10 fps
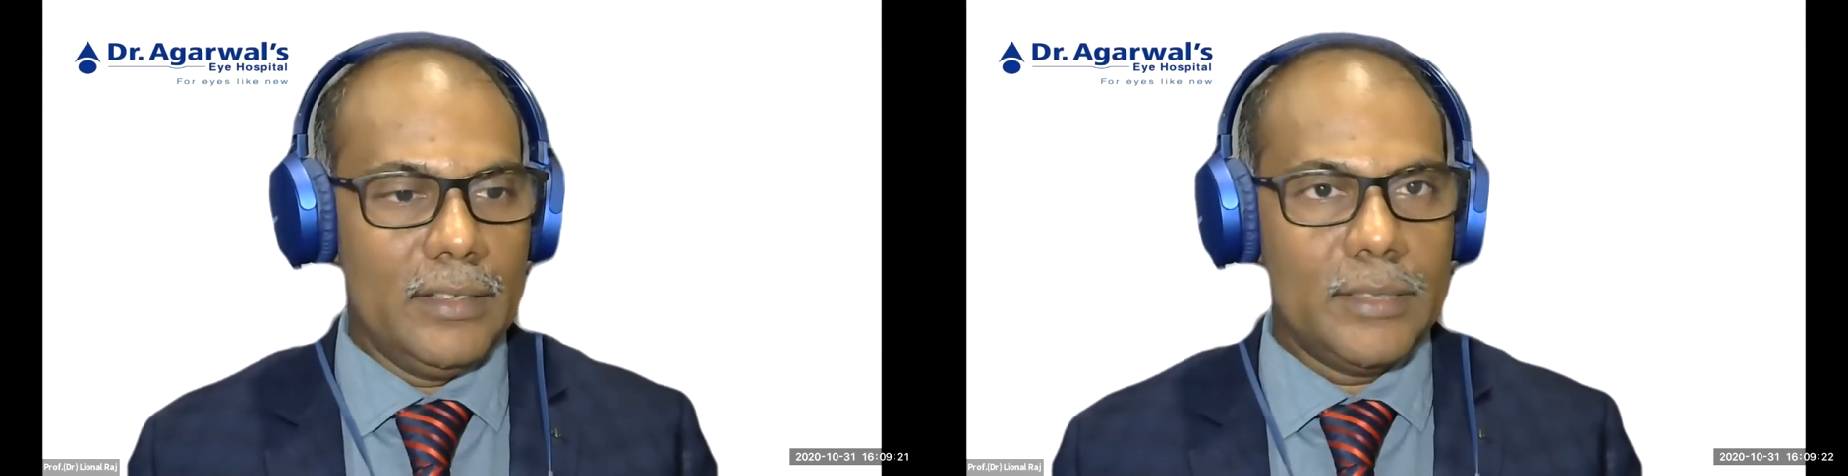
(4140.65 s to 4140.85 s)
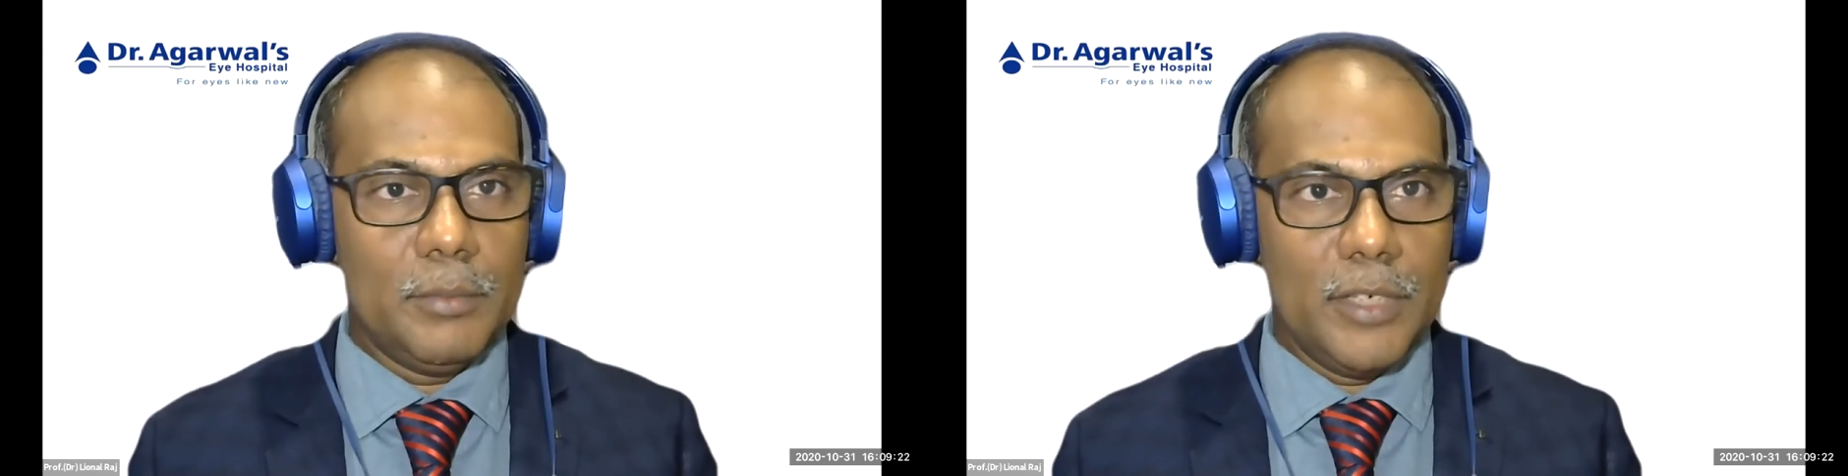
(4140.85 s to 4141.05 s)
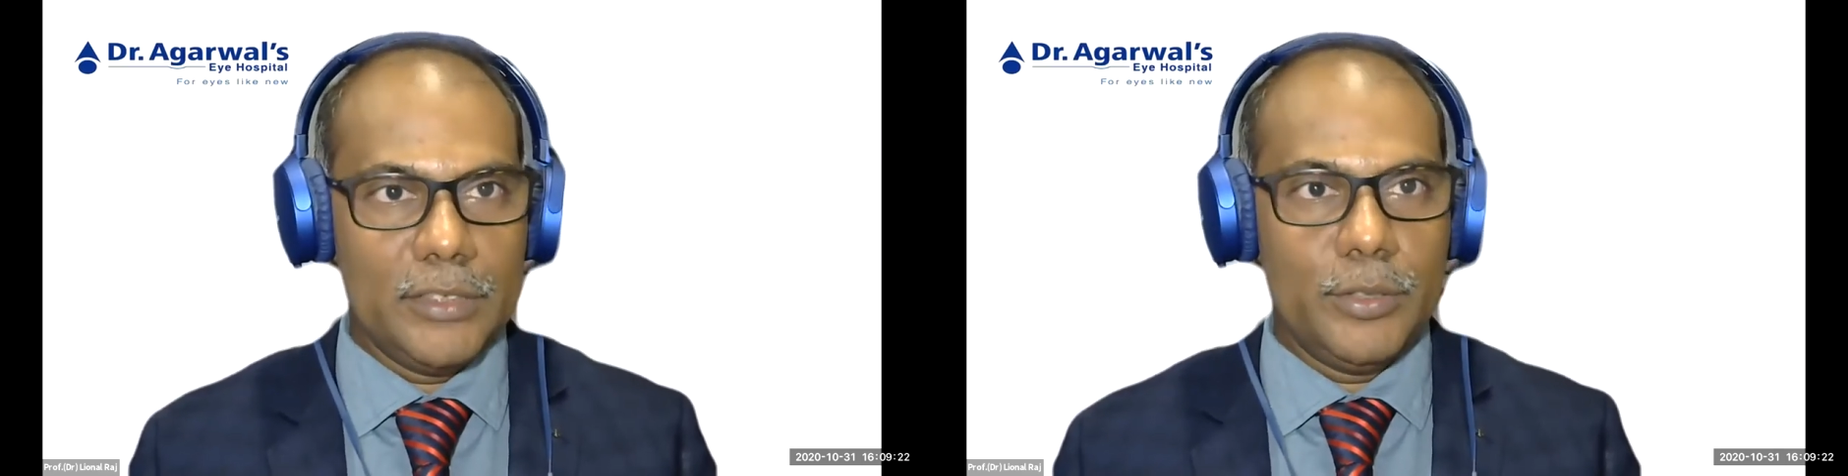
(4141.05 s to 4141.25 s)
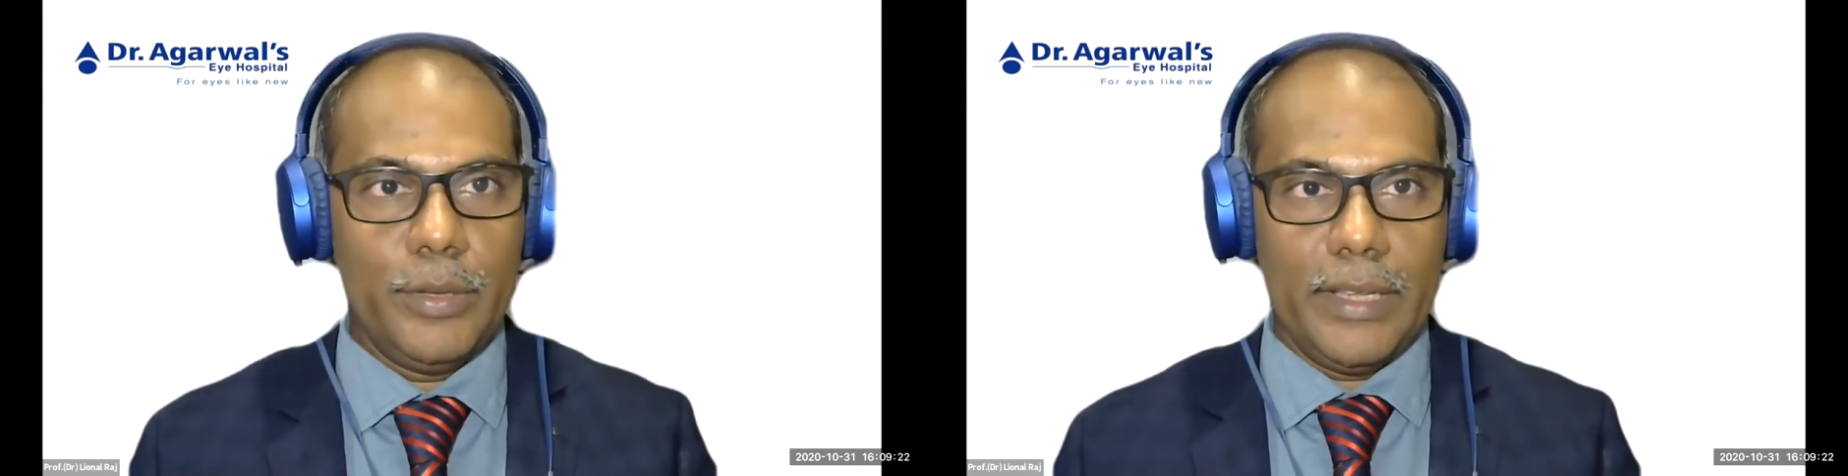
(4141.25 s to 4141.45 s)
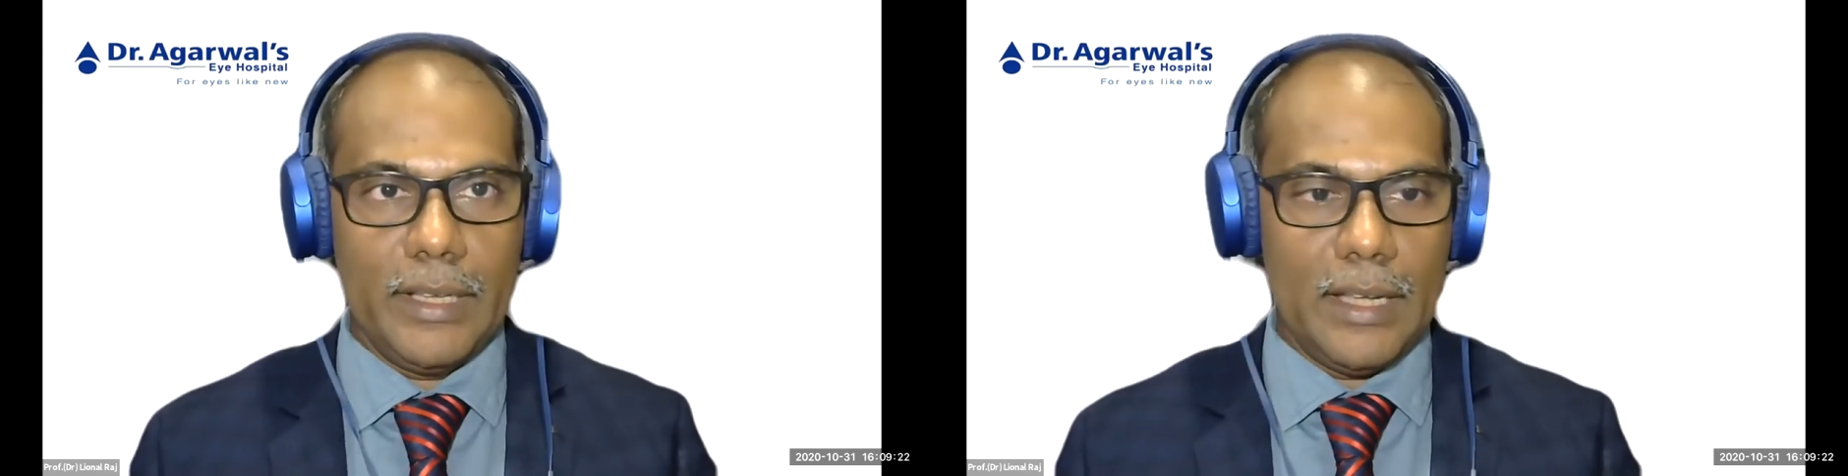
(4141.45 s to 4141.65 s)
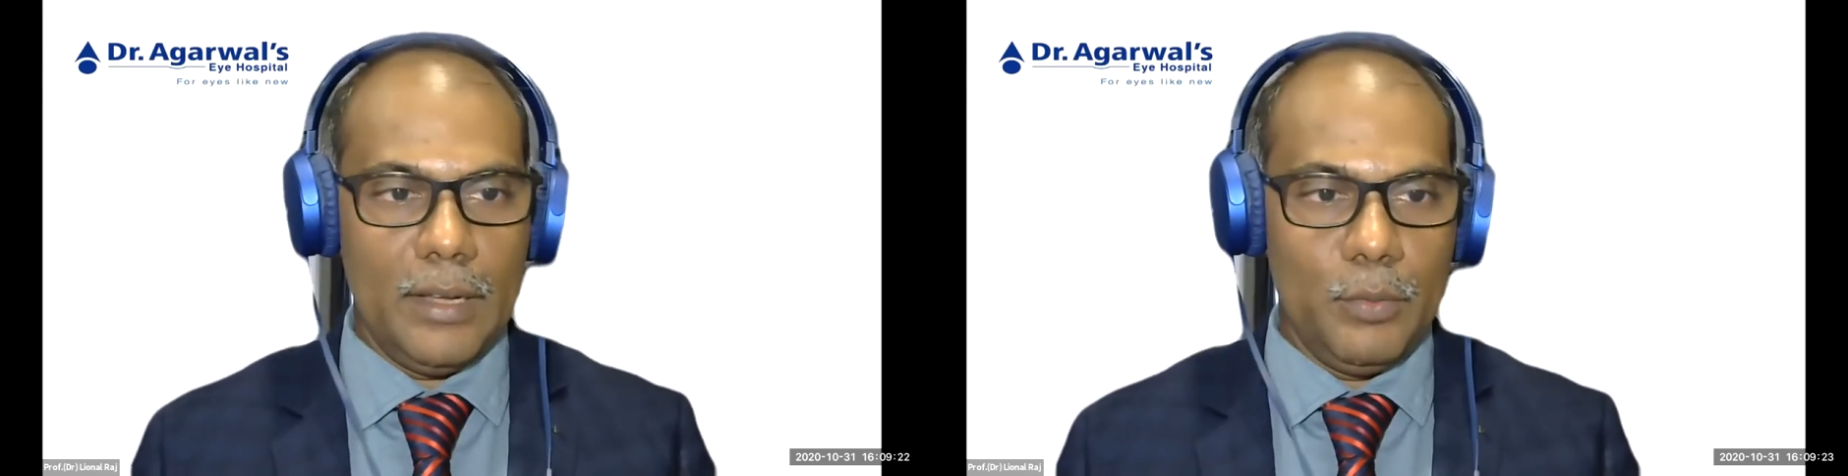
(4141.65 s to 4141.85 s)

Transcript: someone is doing a